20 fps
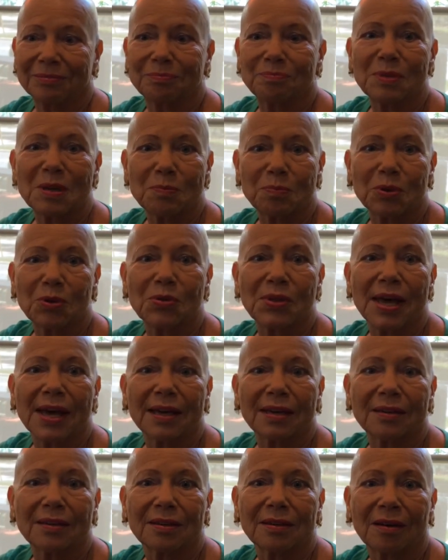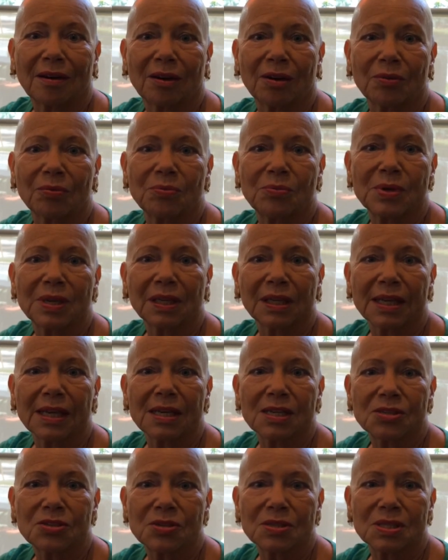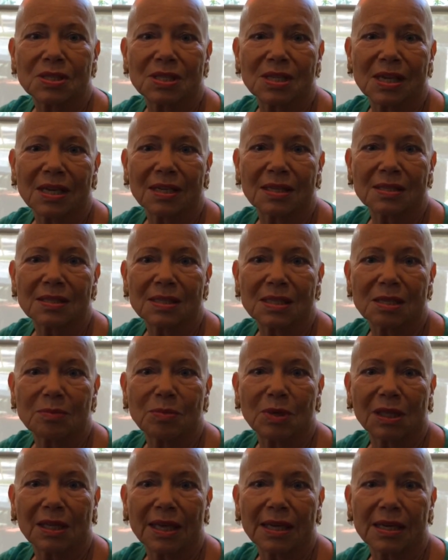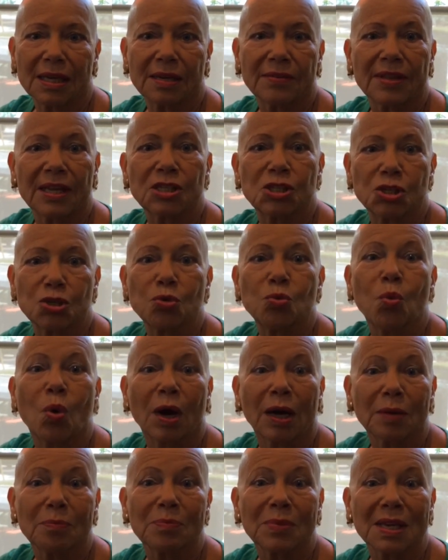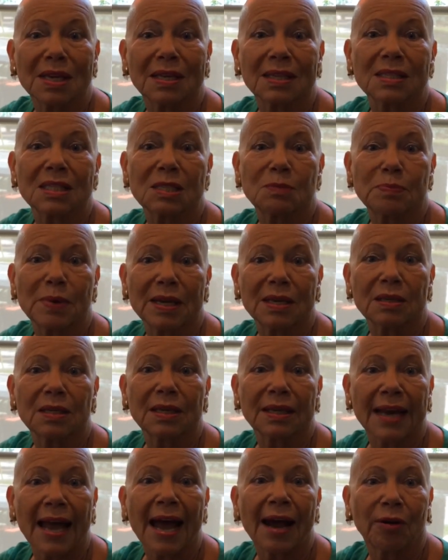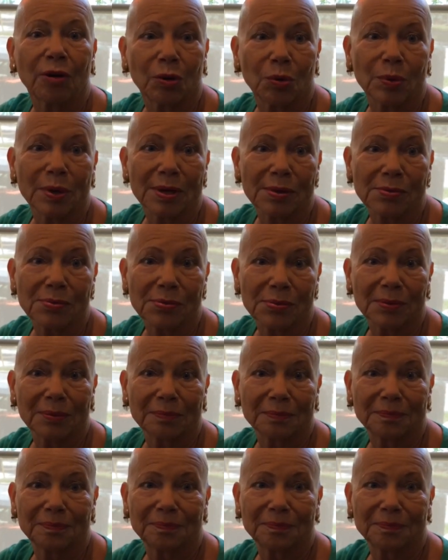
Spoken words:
People that are really interesting and stimulating and that you want to meet and spend an hour with.